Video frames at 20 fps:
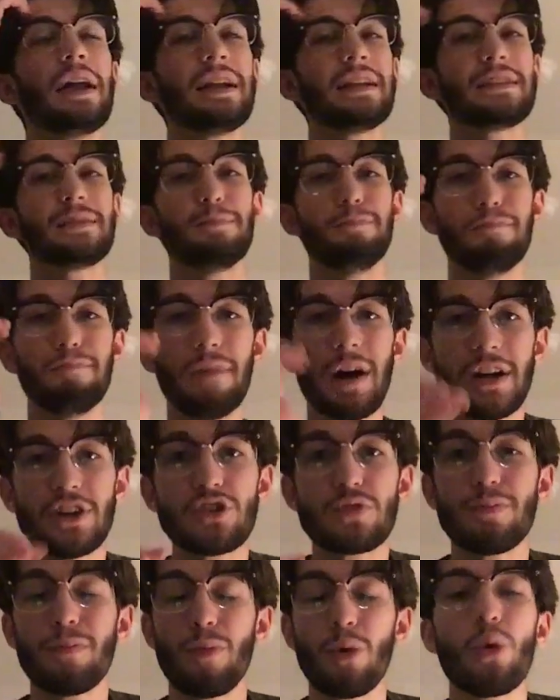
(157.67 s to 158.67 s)
it's
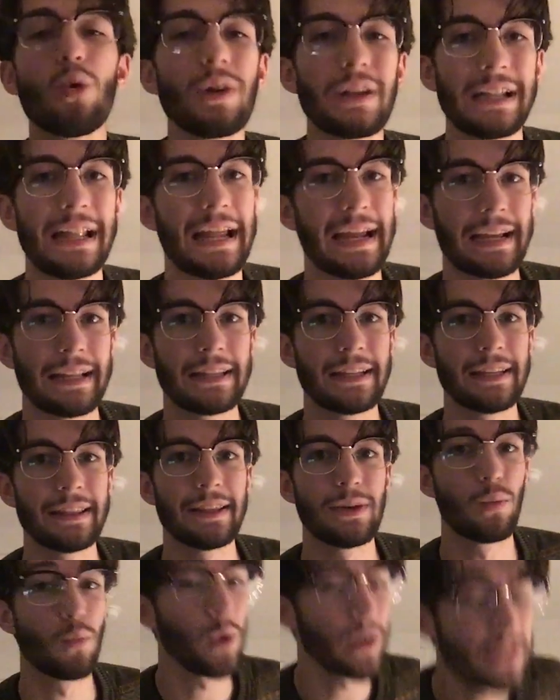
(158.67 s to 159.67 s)
much more likely
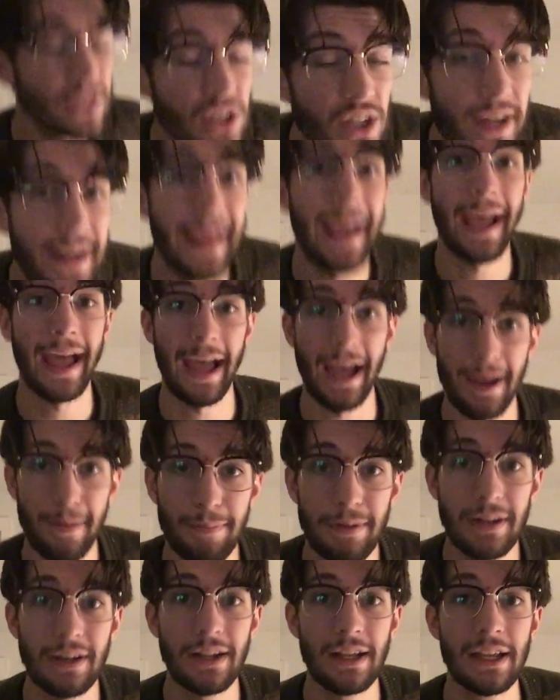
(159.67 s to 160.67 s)
that what's gonna
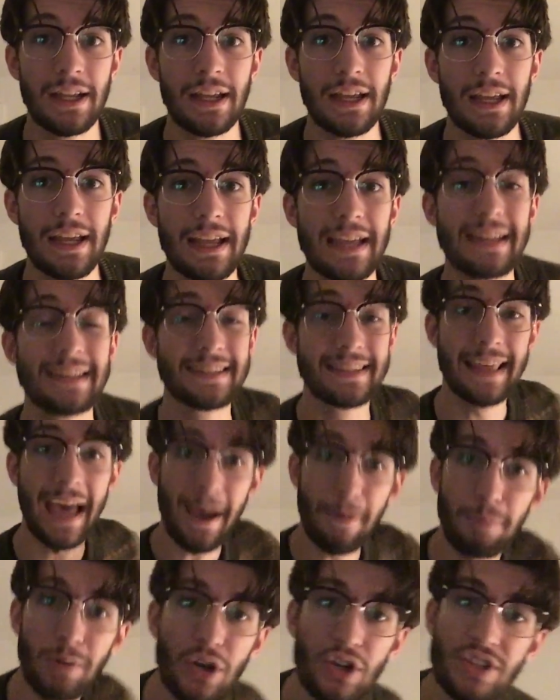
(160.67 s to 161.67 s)
happen is
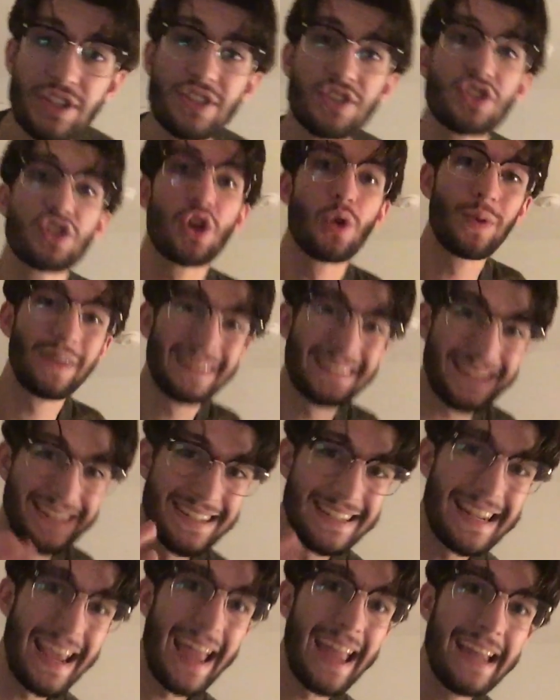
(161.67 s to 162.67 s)
that person's going to
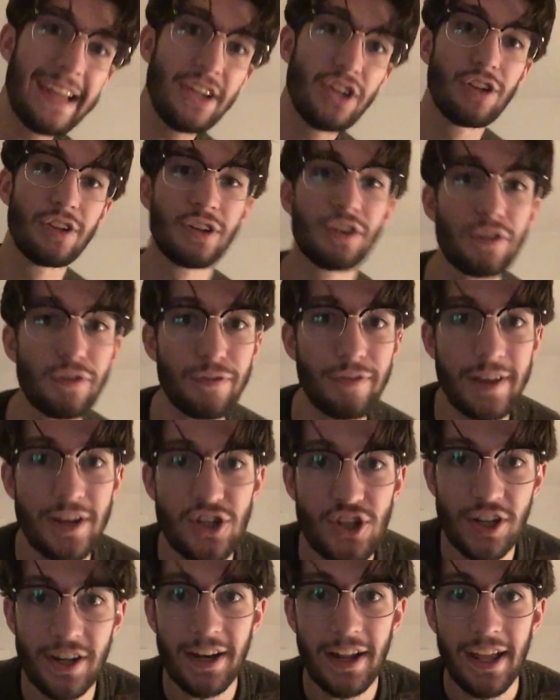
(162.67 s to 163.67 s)
take your
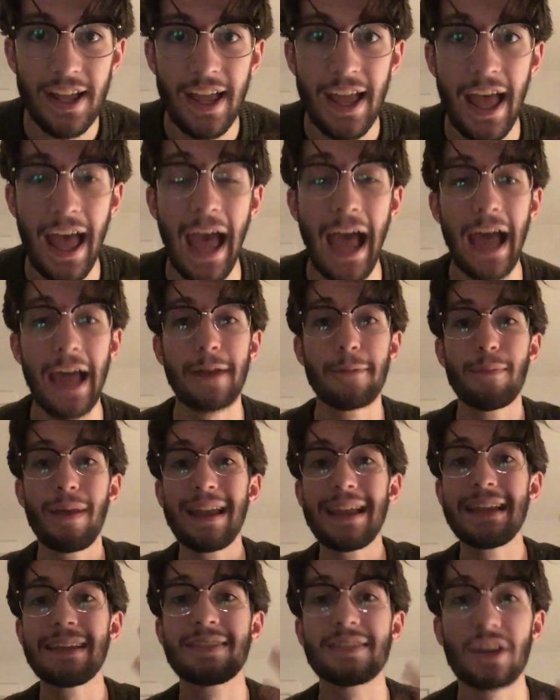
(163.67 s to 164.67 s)
vision and
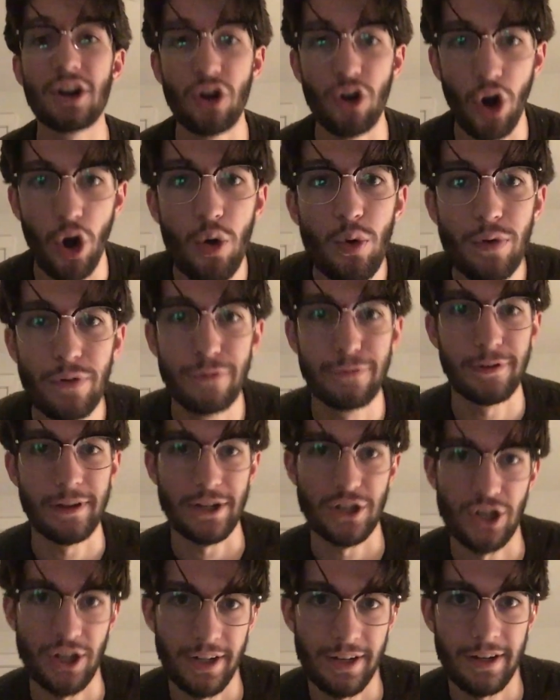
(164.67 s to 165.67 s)
make it their own
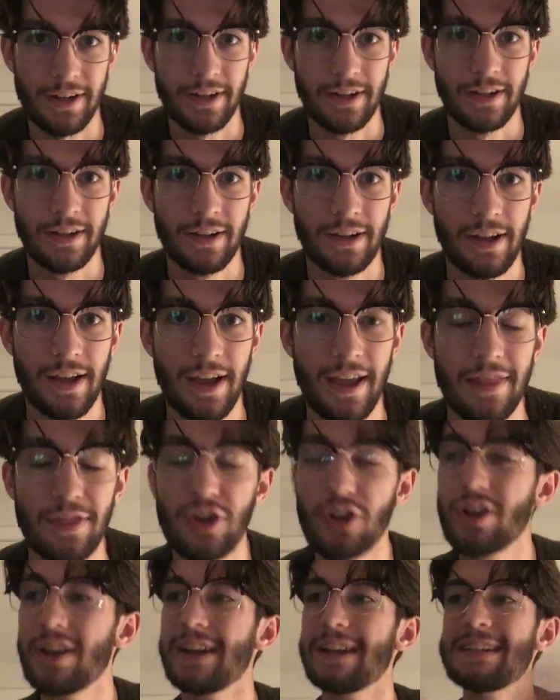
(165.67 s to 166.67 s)
vision.
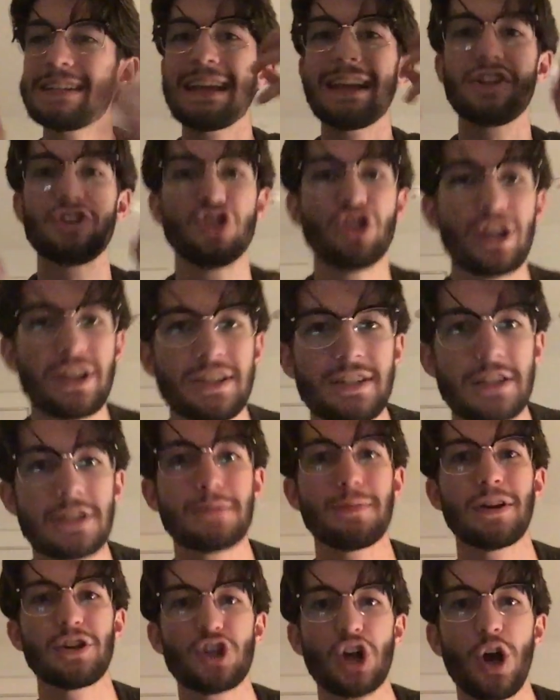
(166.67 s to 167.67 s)
They're gonna take just
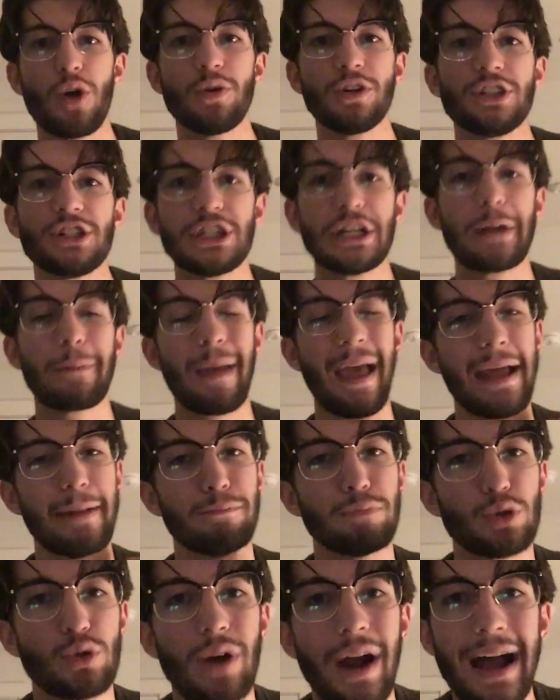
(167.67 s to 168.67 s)
as much ownership
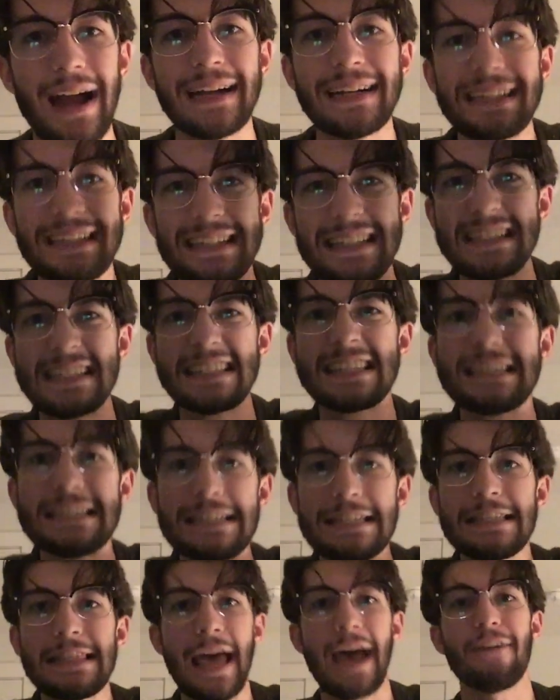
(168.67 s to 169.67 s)
and pride in
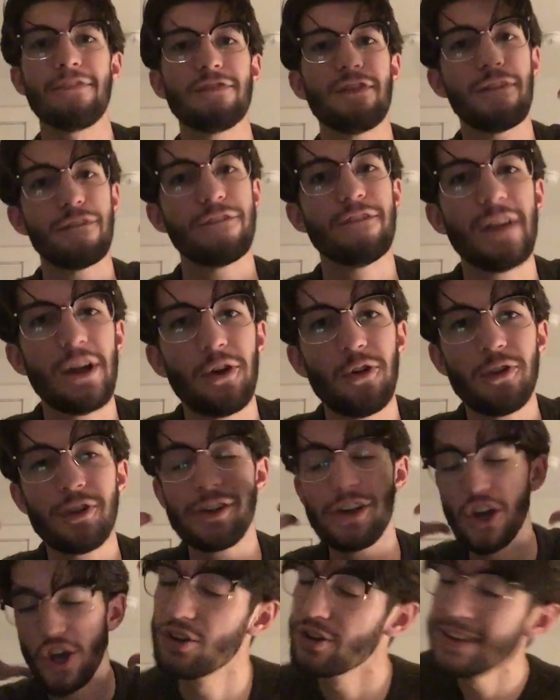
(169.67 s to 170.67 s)
seeing that
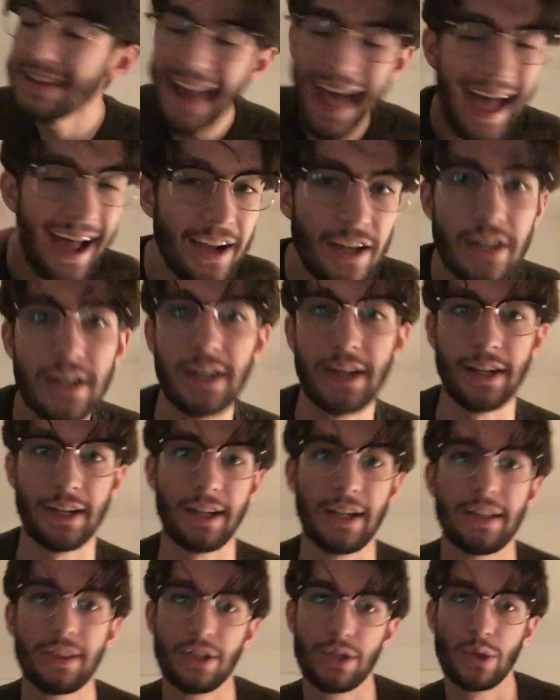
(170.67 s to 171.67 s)
fulfilled. They're not gonna
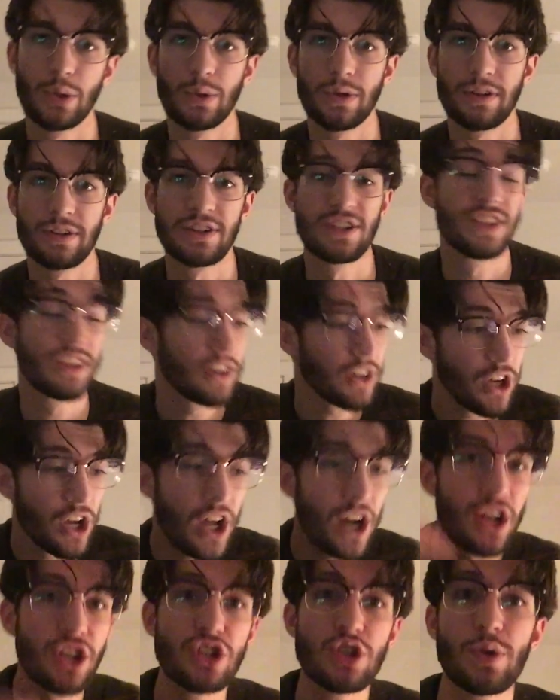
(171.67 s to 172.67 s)
cut the corners. They're
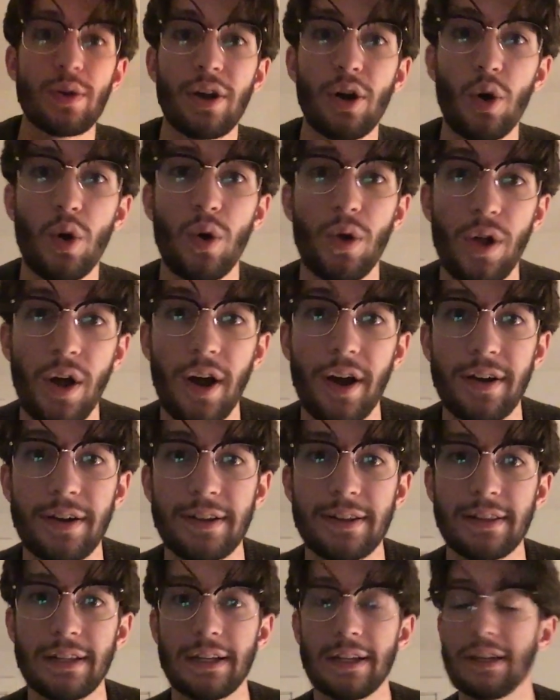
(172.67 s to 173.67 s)
gonna do it
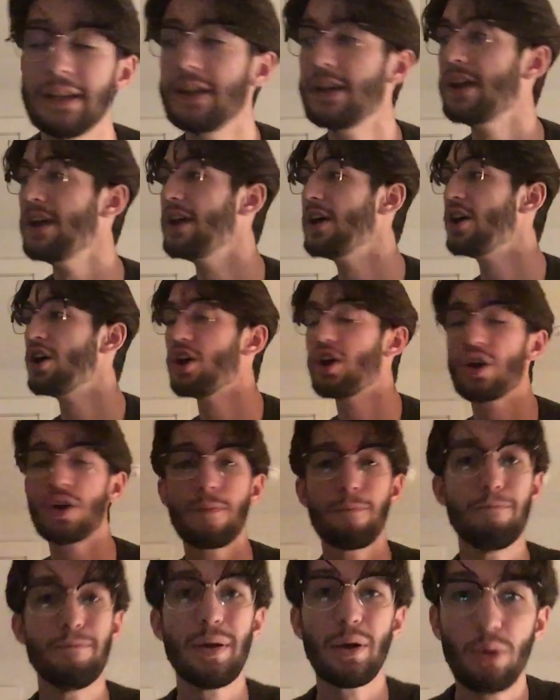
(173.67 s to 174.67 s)
wholeheartedly.
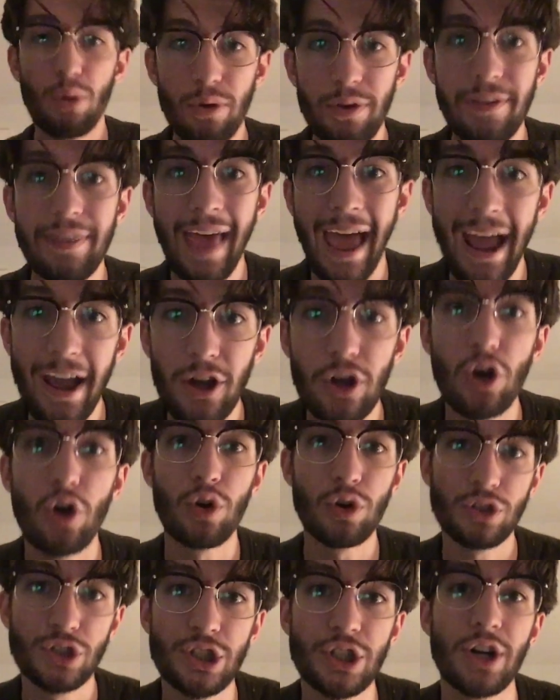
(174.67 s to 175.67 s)
Build that
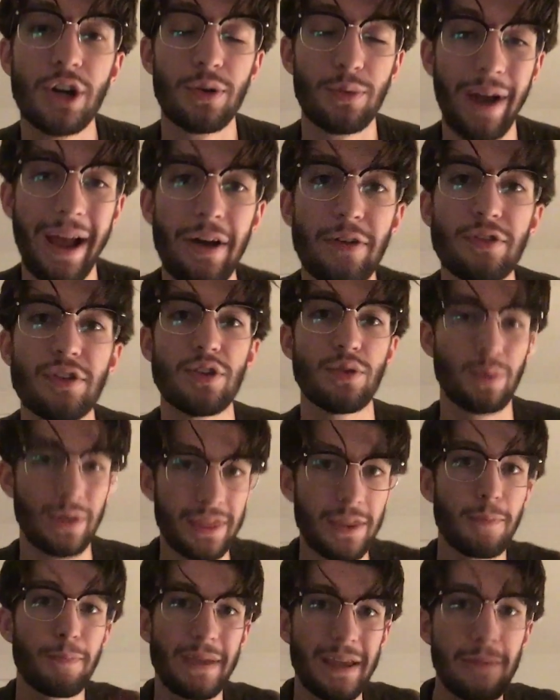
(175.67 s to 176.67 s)
culture around you
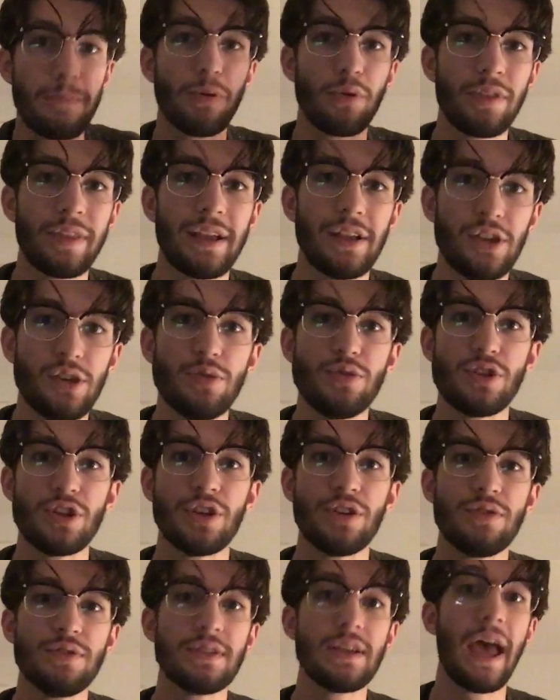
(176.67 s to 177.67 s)
with the people that you
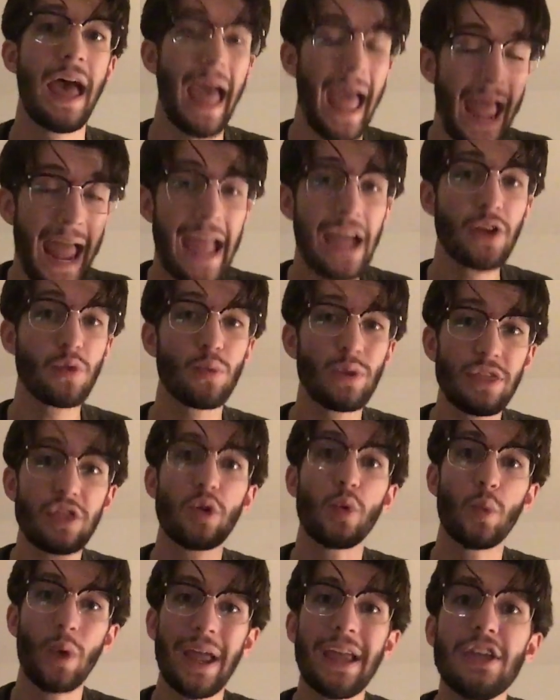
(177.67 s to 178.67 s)
choose and with
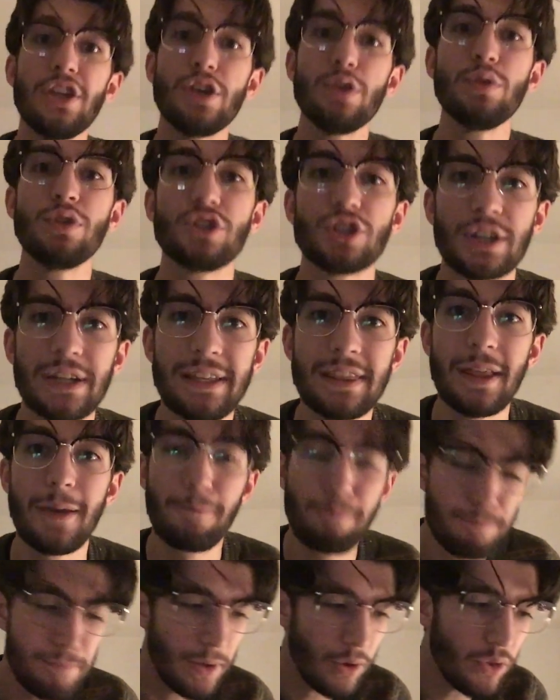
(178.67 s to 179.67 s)
the way you treat
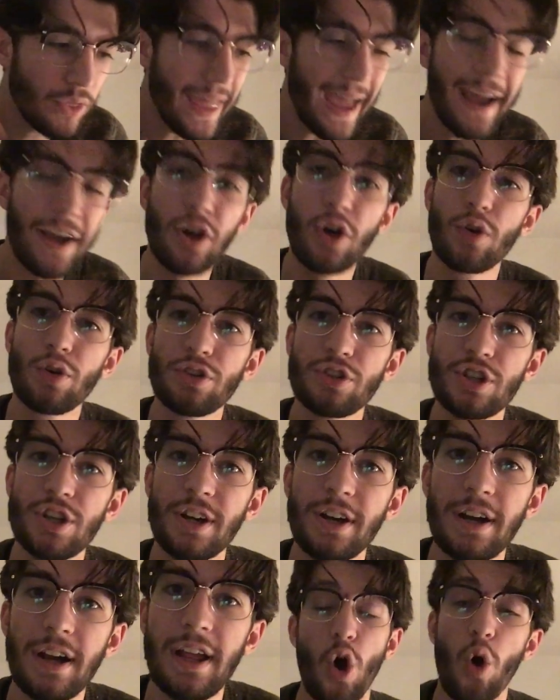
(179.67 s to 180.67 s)
them. Build that
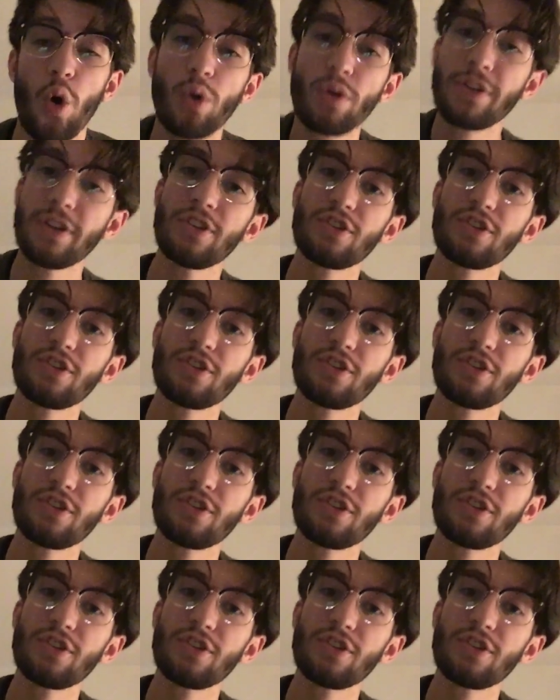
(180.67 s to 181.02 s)
culture, hold